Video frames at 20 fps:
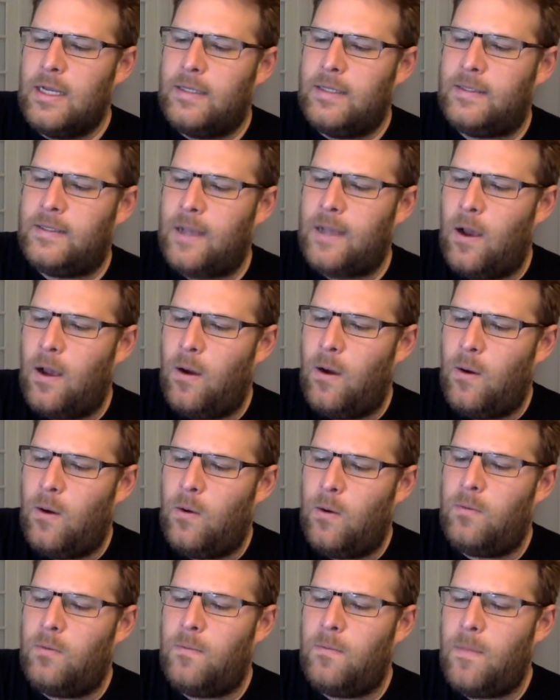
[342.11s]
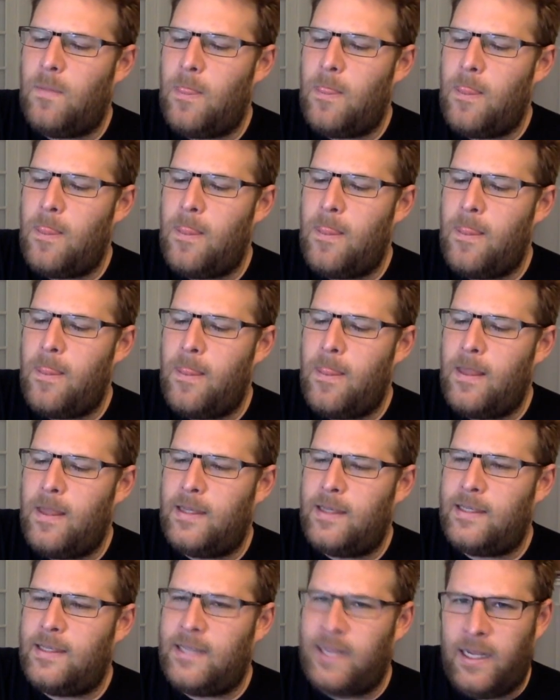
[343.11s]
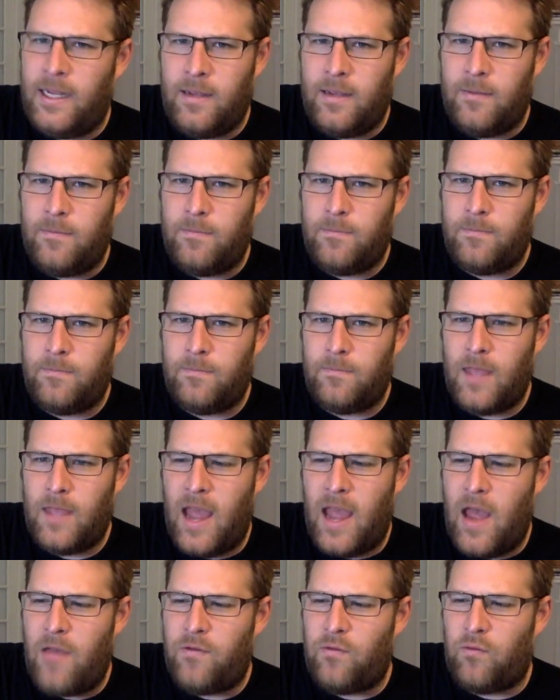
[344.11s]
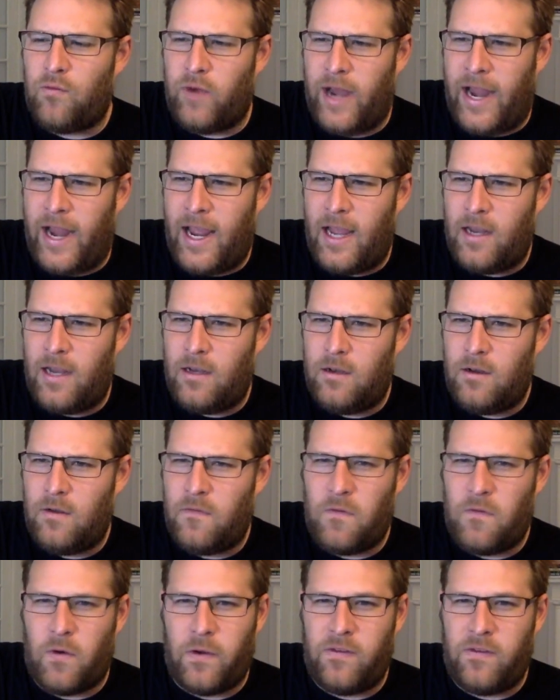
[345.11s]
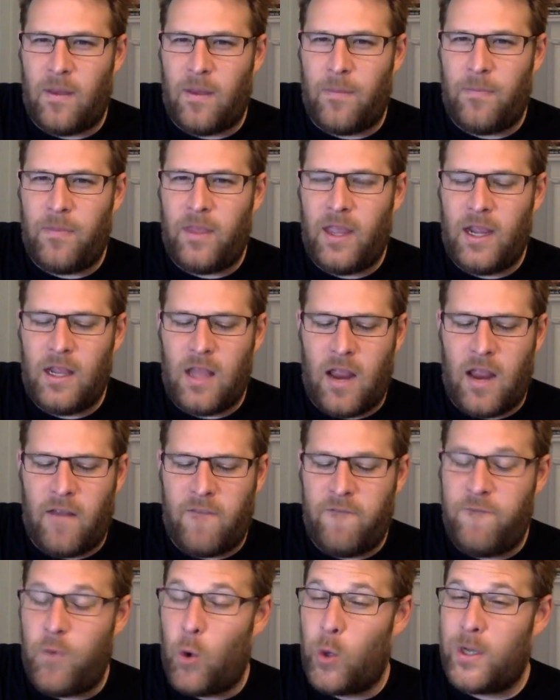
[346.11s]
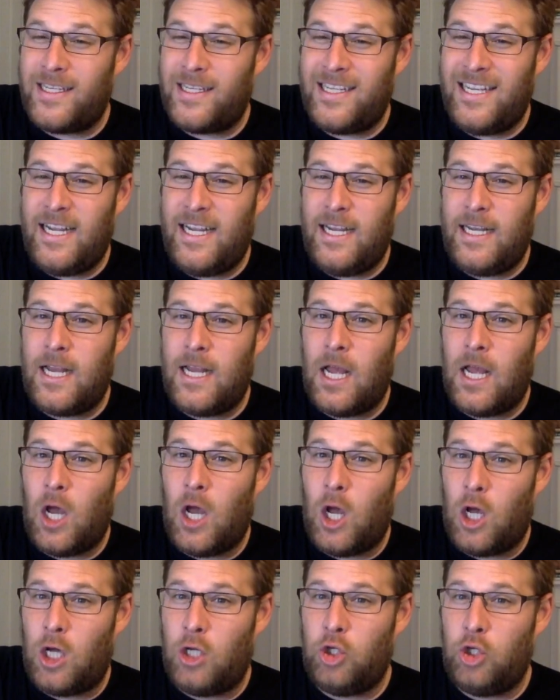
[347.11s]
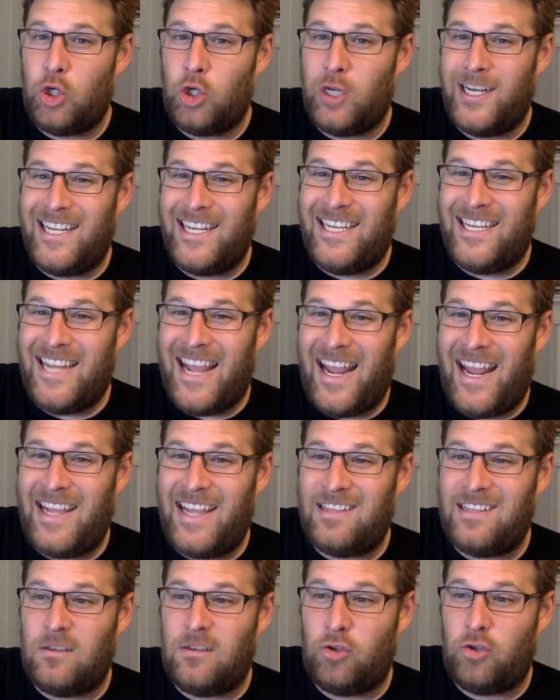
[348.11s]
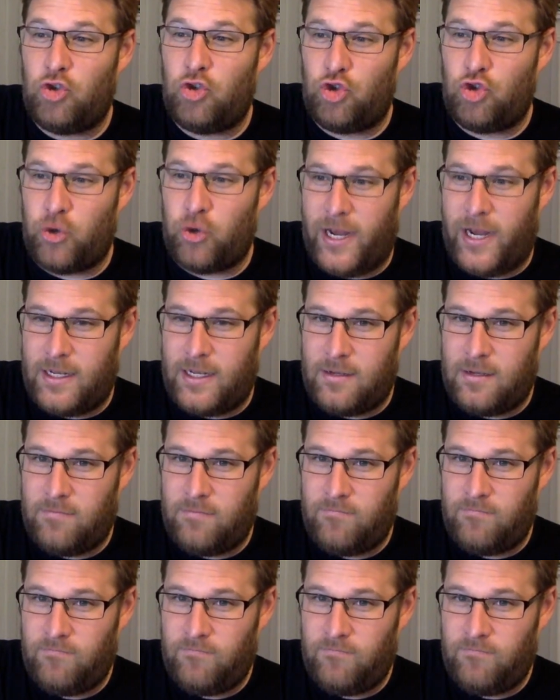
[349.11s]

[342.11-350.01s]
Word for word: So Tim has ran for something like 1,400 days straight.